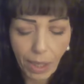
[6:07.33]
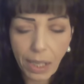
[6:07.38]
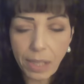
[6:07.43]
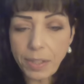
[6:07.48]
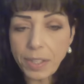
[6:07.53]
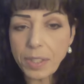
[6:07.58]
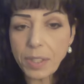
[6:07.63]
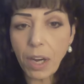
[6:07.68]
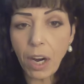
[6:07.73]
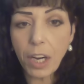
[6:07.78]

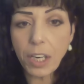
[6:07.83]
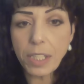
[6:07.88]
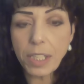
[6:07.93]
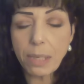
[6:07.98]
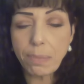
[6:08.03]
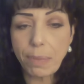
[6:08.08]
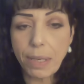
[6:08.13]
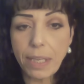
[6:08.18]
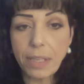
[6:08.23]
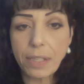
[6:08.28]
this card
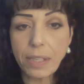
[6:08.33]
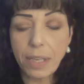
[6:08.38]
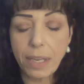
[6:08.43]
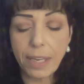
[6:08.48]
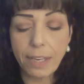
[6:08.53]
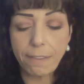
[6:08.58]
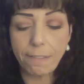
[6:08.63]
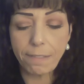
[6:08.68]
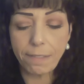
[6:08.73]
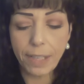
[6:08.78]
speaks
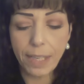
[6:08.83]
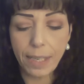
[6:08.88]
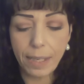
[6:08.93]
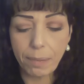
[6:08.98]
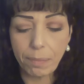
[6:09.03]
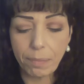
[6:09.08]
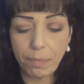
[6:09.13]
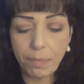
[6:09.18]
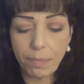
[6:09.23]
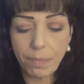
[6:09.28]
of
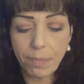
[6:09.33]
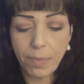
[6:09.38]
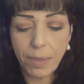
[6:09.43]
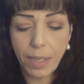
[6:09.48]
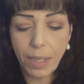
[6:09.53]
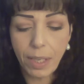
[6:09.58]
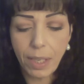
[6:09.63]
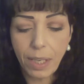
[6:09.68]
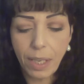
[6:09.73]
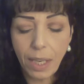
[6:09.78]

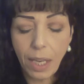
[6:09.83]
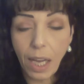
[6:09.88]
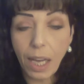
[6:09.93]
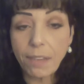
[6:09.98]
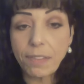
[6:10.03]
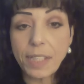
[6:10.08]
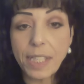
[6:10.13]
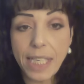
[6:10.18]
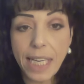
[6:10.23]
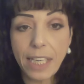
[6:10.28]

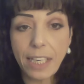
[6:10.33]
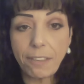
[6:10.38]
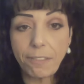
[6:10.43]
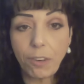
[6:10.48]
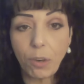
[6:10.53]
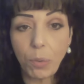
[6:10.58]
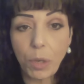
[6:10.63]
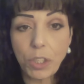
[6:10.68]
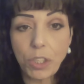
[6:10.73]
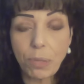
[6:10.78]
standing
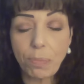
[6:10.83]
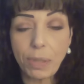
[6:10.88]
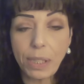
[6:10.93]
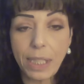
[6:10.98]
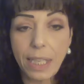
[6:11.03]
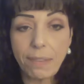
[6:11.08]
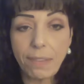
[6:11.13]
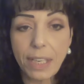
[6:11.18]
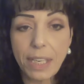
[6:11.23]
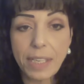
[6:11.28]
for what you
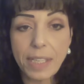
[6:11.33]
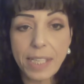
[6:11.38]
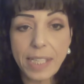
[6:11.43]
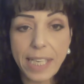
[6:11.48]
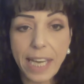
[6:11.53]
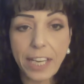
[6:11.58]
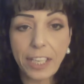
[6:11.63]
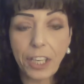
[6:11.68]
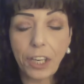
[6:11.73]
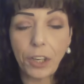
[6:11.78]
believe in and
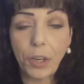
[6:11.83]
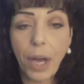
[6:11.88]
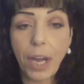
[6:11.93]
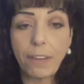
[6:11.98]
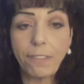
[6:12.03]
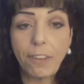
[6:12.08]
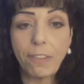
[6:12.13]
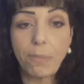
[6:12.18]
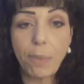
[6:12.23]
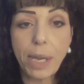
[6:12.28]
standing your ground
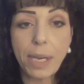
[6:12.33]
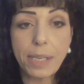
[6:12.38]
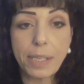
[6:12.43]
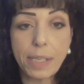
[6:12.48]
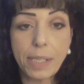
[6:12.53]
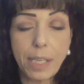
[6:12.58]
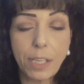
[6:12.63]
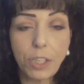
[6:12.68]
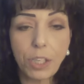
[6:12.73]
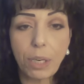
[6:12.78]
if you've made a
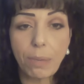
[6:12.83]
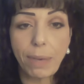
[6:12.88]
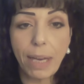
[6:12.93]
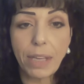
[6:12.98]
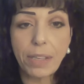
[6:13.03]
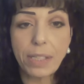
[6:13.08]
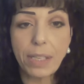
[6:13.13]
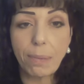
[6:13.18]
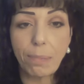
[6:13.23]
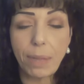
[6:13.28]
decision
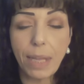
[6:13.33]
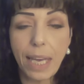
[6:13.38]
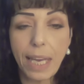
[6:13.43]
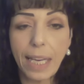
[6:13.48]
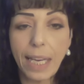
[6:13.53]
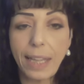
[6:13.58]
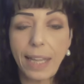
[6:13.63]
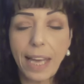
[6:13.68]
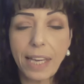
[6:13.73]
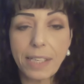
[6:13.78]
about something
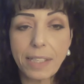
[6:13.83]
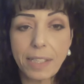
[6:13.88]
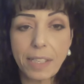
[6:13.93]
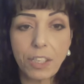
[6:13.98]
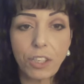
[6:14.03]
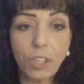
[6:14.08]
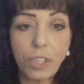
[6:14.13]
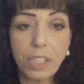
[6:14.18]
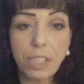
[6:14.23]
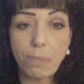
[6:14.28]
and that
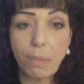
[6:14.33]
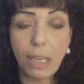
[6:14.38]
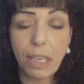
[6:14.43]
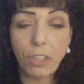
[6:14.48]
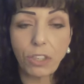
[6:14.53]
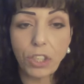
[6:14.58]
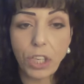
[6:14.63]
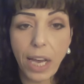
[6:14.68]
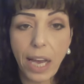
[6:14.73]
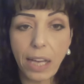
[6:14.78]
decision is being
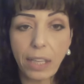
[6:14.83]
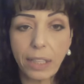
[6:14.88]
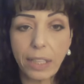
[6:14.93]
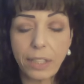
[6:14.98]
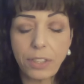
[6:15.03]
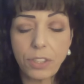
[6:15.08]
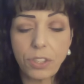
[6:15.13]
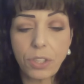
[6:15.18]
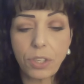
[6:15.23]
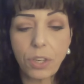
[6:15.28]

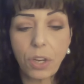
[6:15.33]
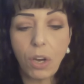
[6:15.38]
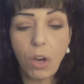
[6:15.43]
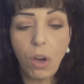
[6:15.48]
challenged,